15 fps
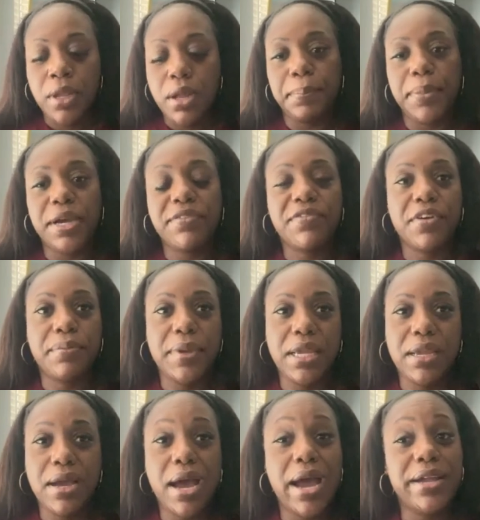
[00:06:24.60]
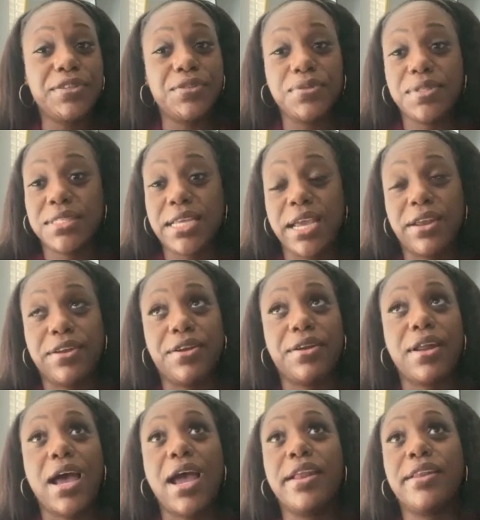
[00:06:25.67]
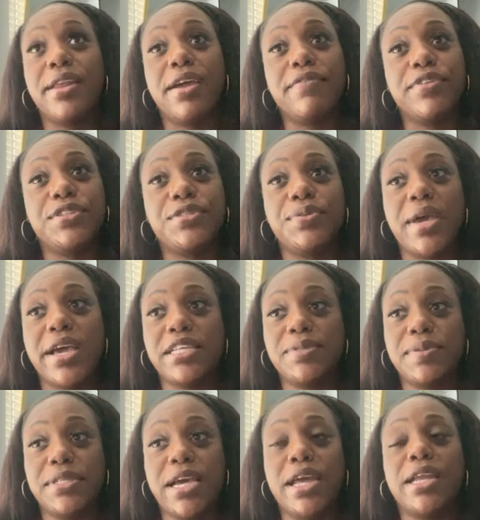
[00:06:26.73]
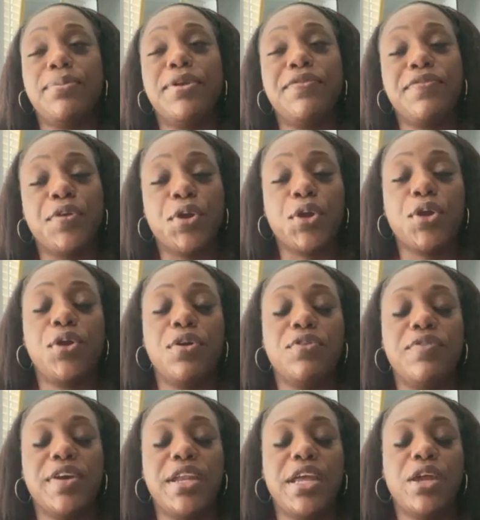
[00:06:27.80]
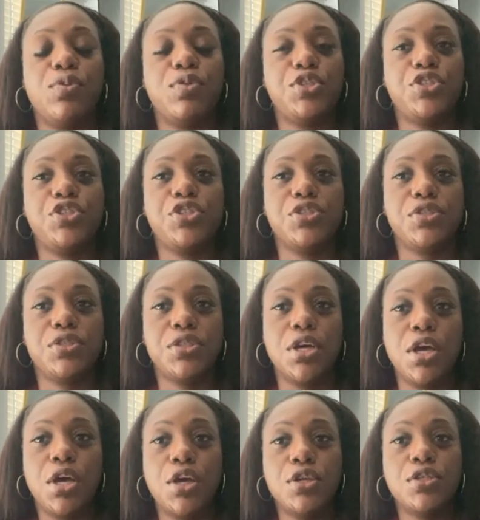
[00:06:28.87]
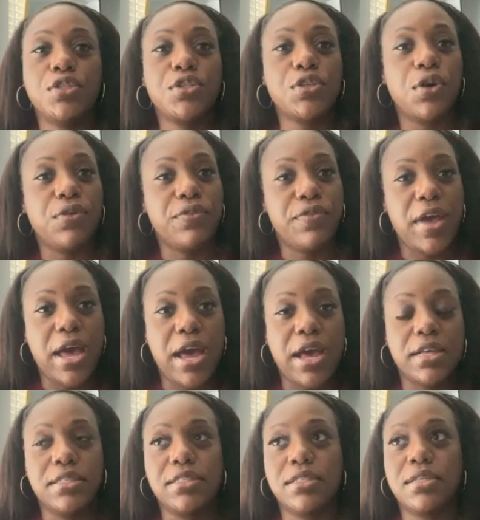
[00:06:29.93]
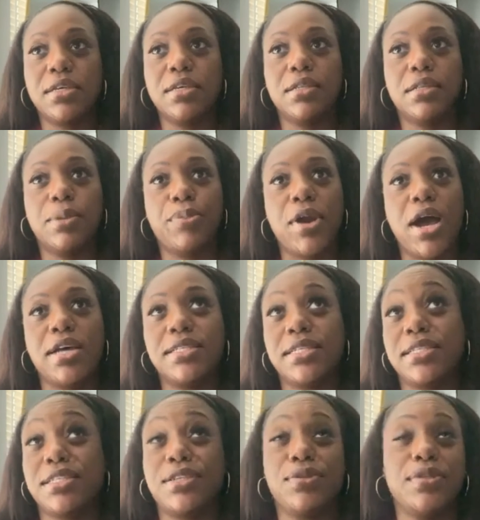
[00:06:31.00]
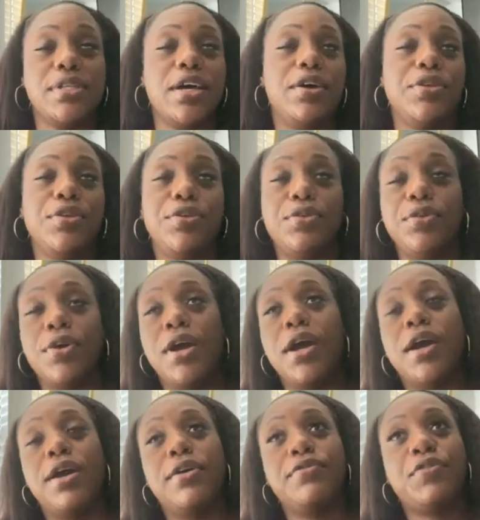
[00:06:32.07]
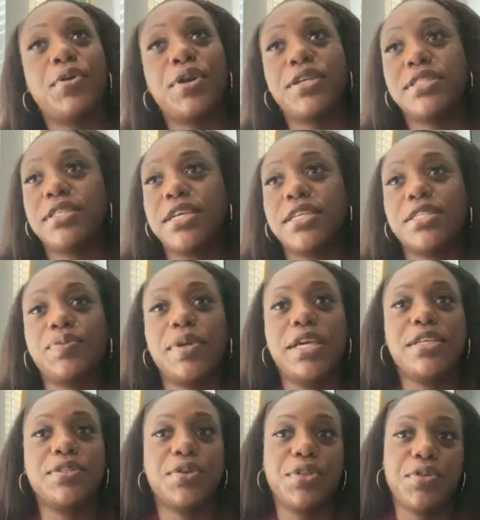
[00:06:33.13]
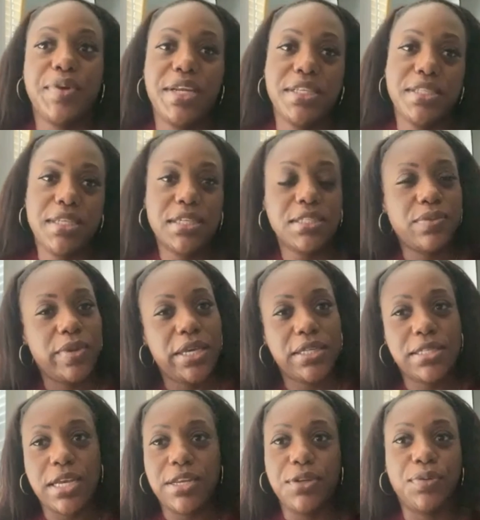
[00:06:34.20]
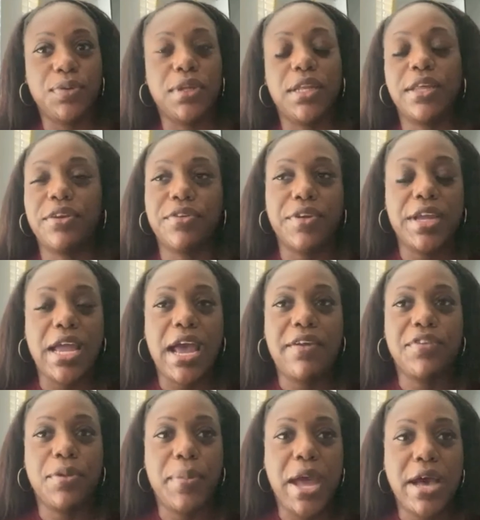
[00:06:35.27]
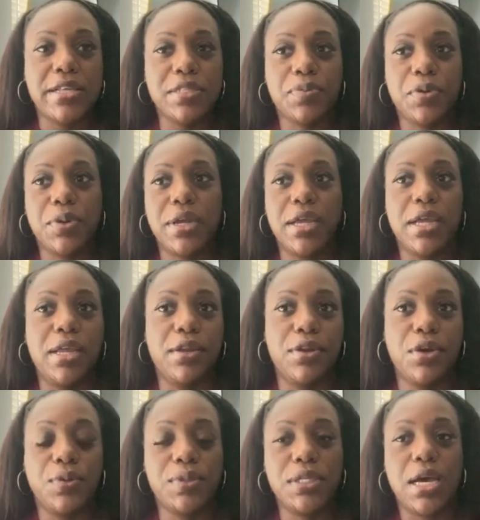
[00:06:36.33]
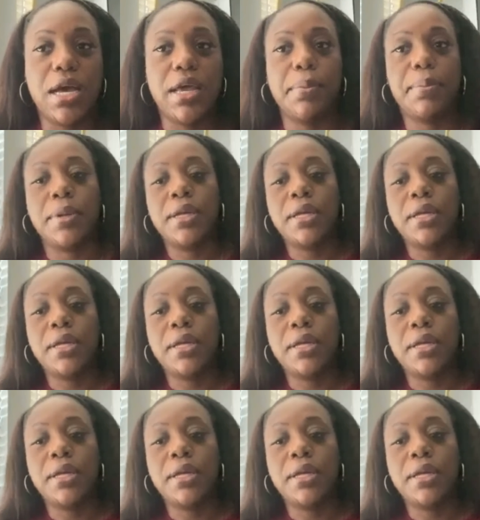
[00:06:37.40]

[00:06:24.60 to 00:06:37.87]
But for me, I do standard. I never do expedited. Before COVID, it was just so fast. The process, they'll tell you 4 to 6 weeks or 3 to 6 weeks, and you'll literally have your passport in no time.